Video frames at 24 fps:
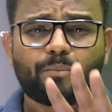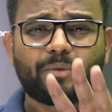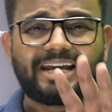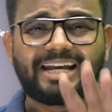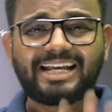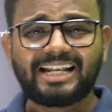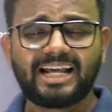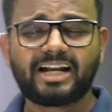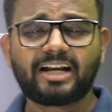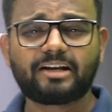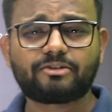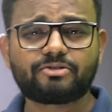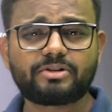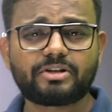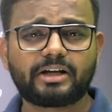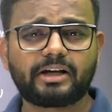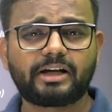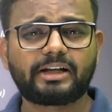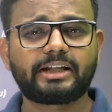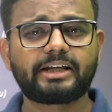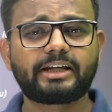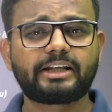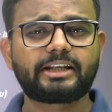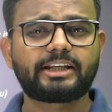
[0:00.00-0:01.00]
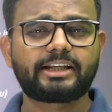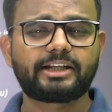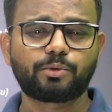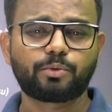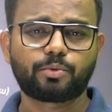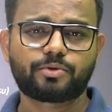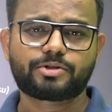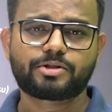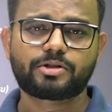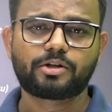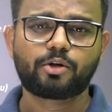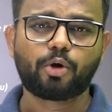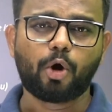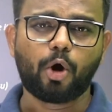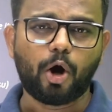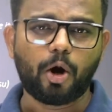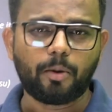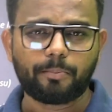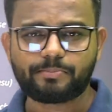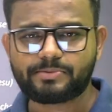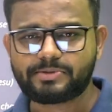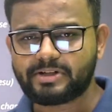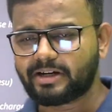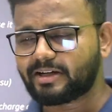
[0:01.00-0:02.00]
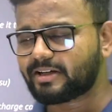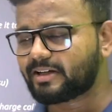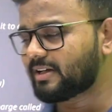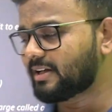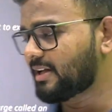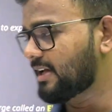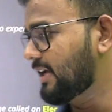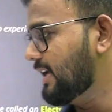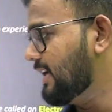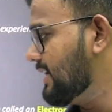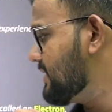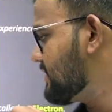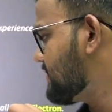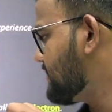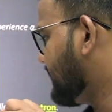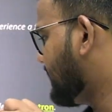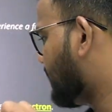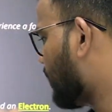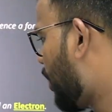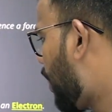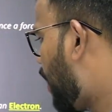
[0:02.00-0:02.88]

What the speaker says: Electrically neutral object is an